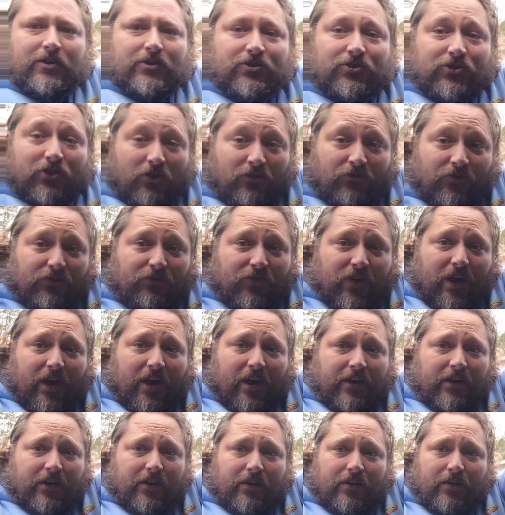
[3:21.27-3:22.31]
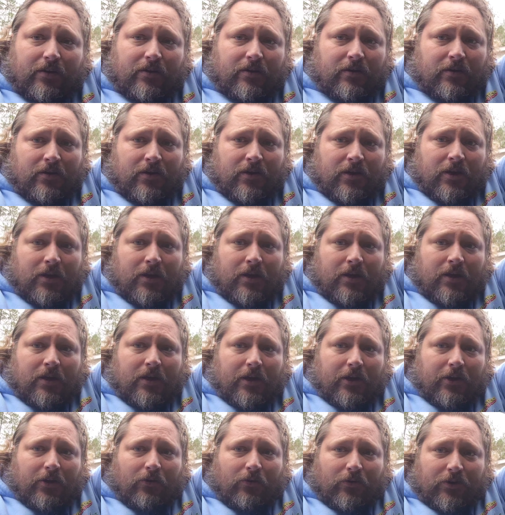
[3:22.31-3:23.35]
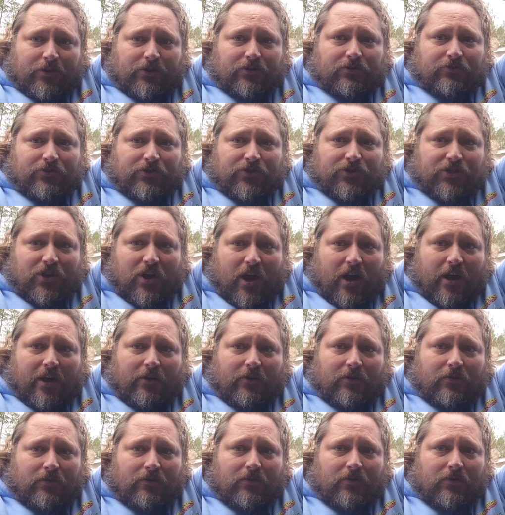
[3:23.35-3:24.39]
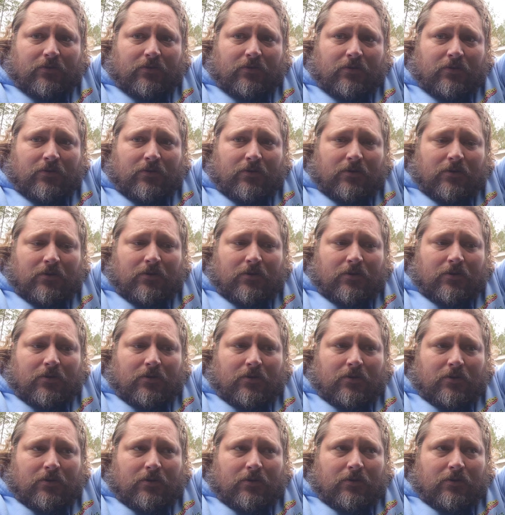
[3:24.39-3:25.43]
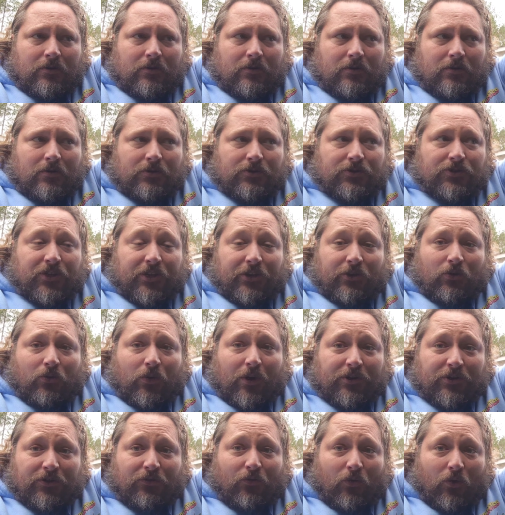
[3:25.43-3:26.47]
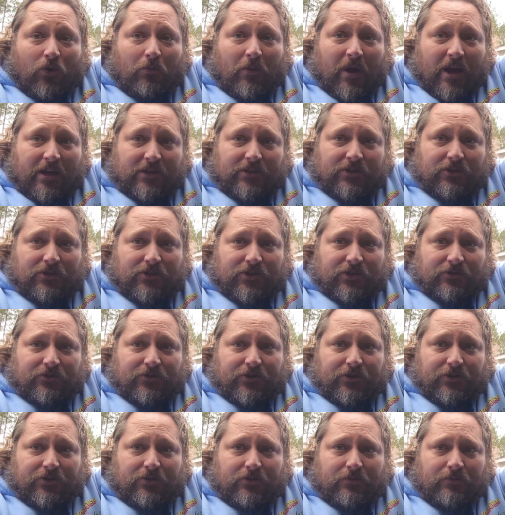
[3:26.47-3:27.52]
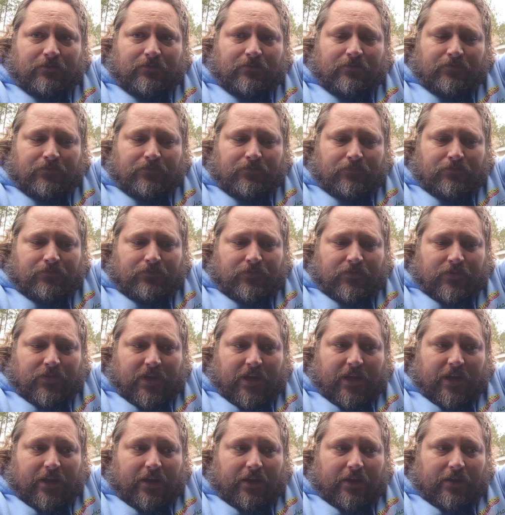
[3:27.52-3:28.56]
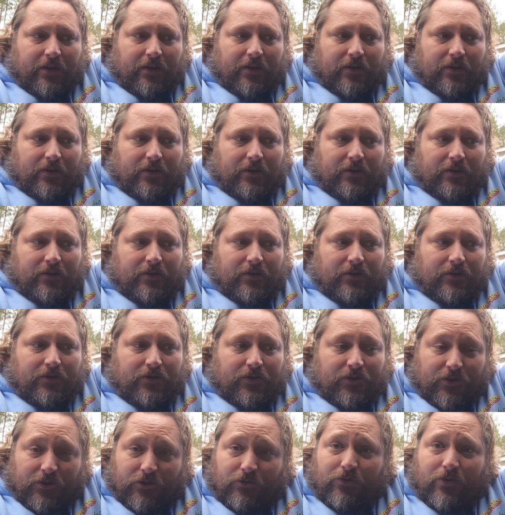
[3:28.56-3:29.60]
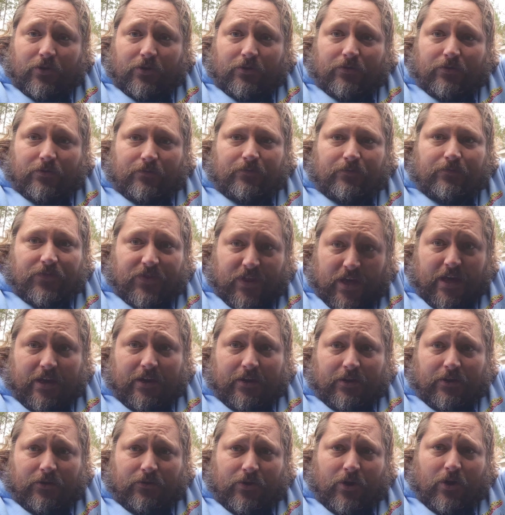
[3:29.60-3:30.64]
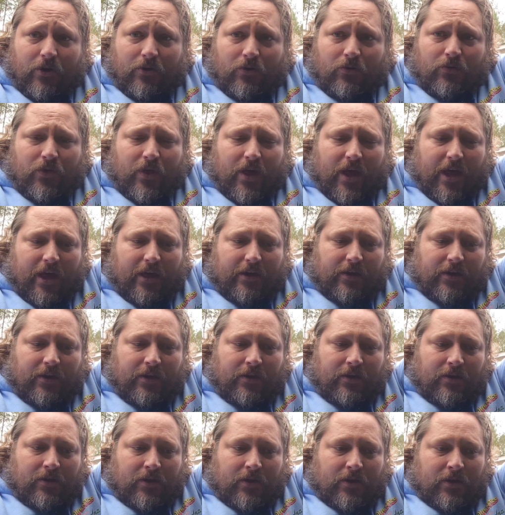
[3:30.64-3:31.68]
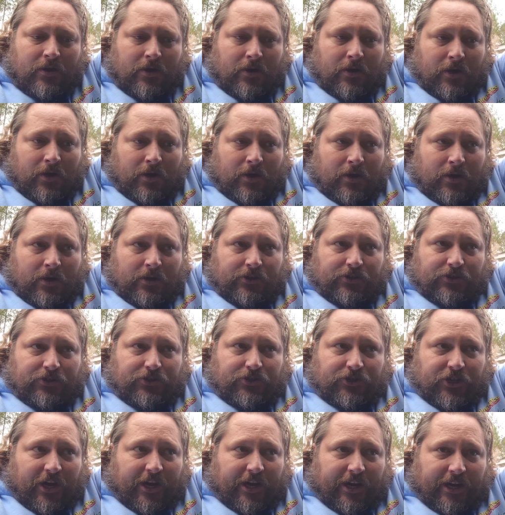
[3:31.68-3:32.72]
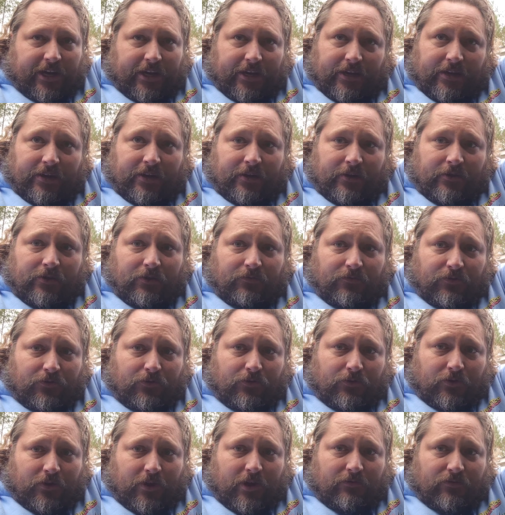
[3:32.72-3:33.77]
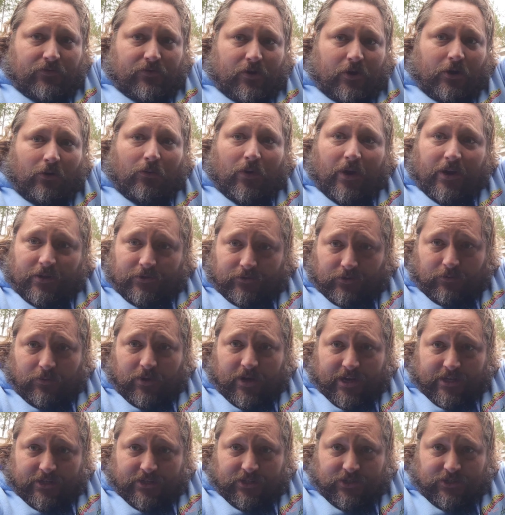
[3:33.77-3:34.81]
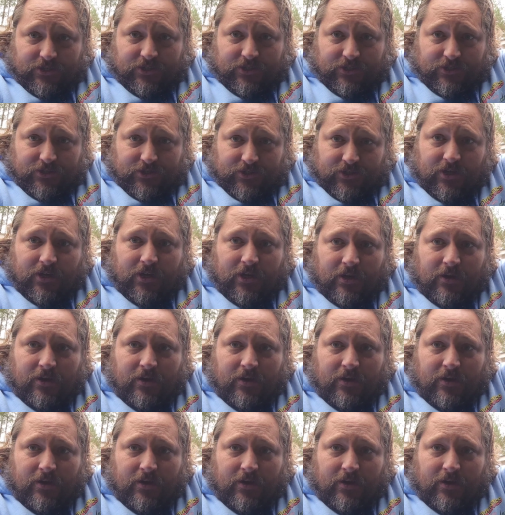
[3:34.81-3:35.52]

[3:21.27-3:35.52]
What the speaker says: So if you've got an original style single reservoir master cylinder, and then you know that checking the fluid level on a regular basis is